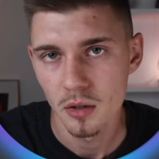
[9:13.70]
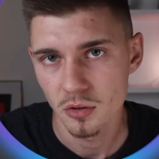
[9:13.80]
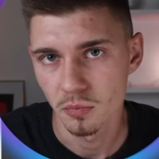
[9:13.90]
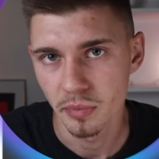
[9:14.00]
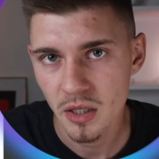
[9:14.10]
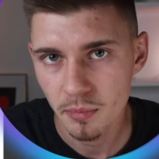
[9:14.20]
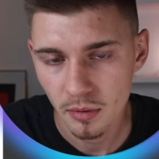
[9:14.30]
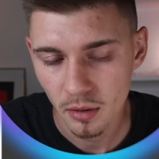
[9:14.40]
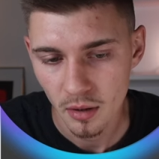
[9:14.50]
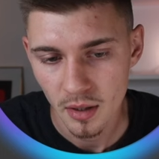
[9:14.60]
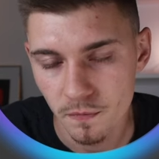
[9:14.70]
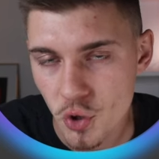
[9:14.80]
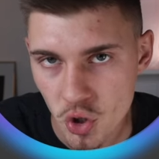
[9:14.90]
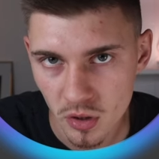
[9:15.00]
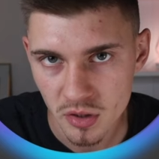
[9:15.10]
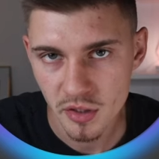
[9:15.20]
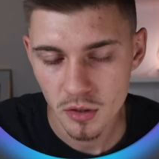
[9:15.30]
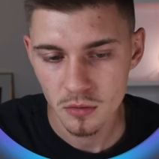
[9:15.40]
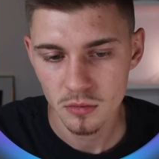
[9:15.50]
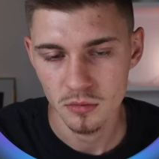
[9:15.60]
so people trust
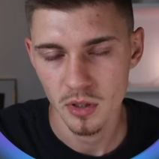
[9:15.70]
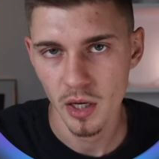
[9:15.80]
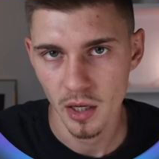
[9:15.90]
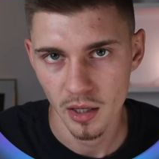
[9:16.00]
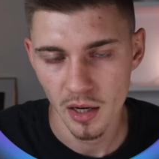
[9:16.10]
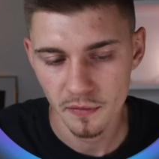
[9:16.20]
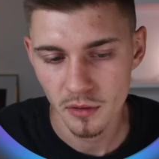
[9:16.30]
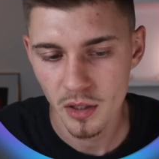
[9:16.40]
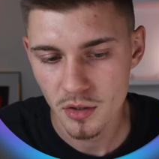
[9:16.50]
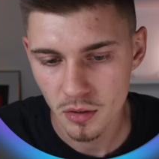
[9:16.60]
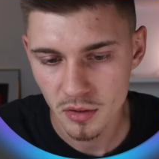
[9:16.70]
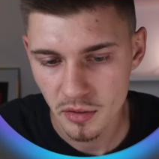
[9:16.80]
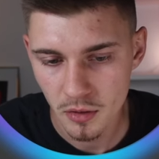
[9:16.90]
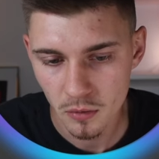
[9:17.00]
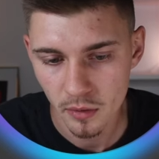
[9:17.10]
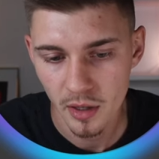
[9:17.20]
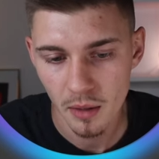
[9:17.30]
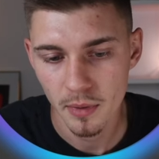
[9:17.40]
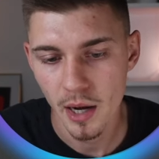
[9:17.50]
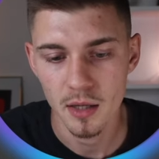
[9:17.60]
you, right? And after they trust you, they
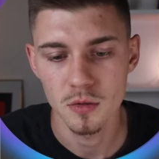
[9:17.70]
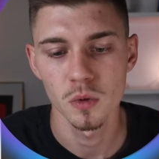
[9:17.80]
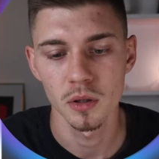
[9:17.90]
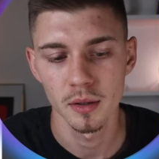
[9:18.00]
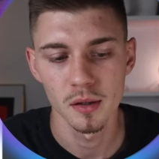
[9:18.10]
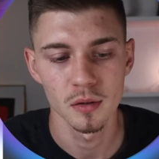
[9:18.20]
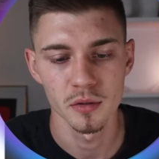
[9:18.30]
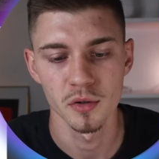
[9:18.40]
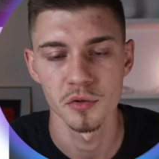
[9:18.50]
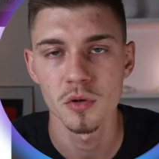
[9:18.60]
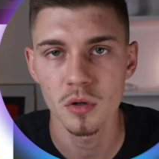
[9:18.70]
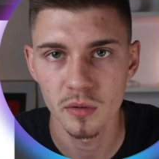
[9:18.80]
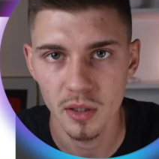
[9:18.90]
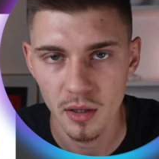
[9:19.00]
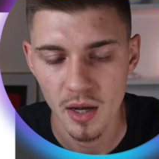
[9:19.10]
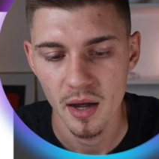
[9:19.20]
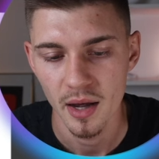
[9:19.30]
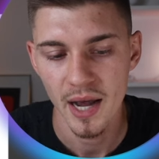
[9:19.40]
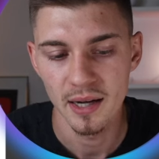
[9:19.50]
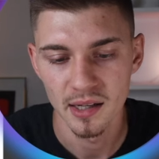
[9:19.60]
might as well click on your URL
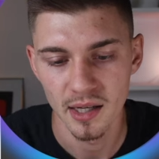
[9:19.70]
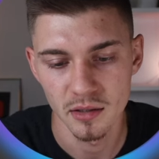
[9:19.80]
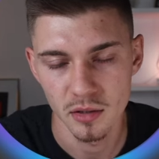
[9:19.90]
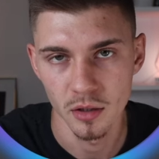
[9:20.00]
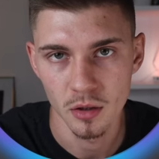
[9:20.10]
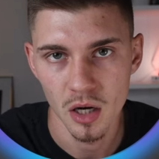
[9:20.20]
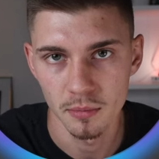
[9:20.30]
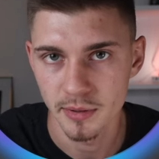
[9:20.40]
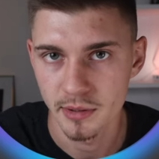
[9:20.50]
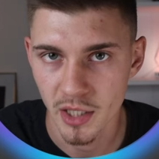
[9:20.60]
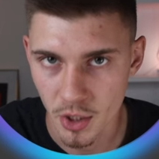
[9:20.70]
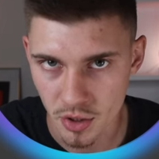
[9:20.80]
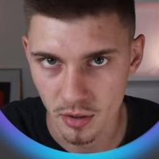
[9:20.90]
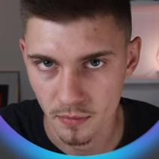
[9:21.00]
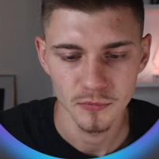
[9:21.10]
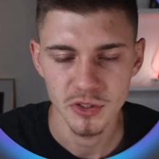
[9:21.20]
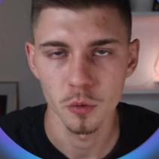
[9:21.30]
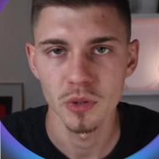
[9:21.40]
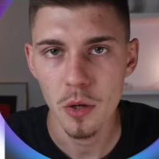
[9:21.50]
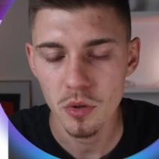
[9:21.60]
and enter the competition. So
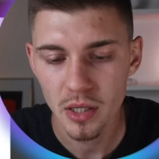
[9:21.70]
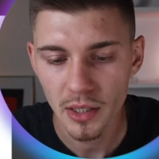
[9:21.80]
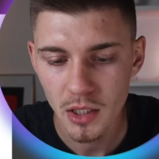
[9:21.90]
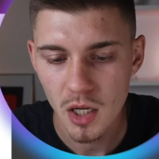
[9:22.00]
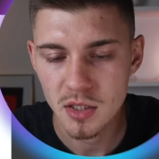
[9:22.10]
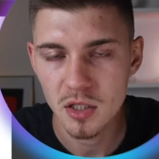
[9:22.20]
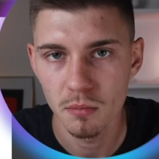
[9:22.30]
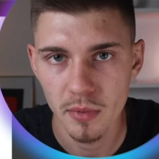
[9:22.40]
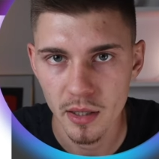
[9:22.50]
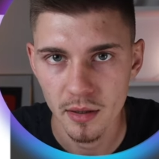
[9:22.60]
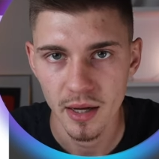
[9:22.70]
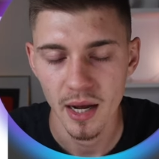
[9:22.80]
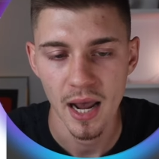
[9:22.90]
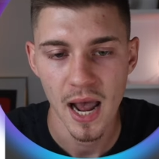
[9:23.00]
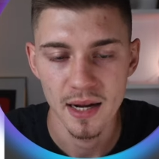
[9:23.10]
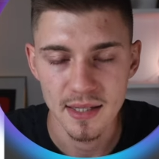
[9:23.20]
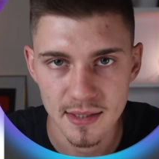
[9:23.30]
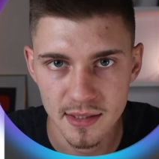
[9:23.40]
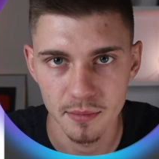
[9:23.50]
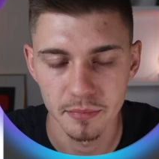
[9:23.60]
now you can click on submit, and it's
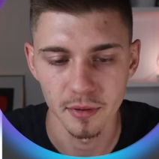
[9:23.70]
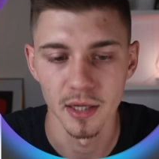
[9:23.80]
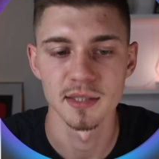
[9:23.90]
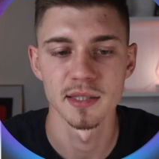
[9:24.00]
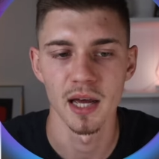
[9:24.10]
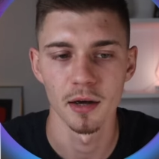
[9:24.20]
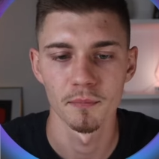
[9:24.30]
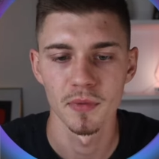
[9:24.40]
simple as that.